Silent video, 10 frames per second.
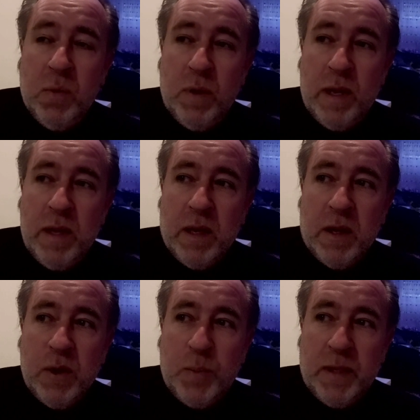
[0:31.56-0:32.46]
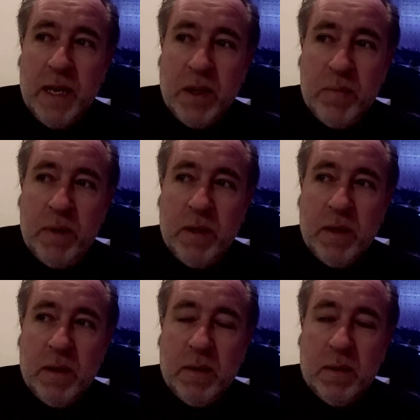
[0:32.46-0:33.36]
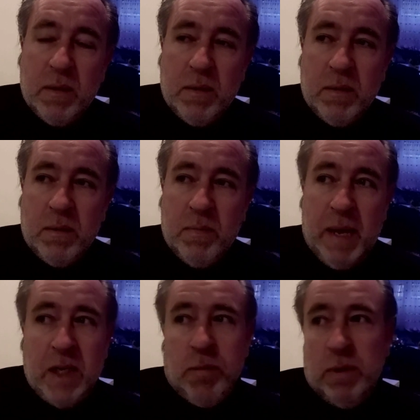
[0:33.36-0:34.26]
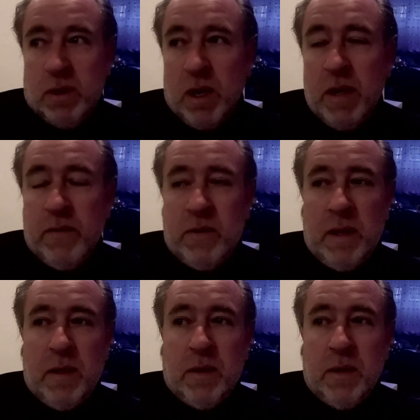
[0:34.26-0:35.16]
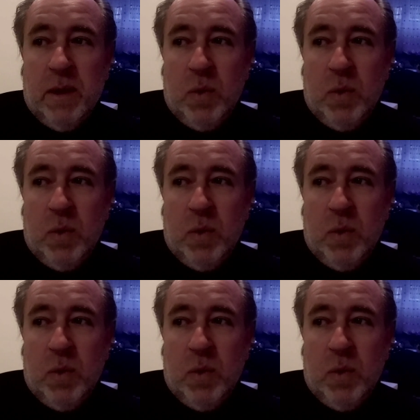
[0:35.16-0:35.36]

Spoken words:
Within the close protection business management side of things,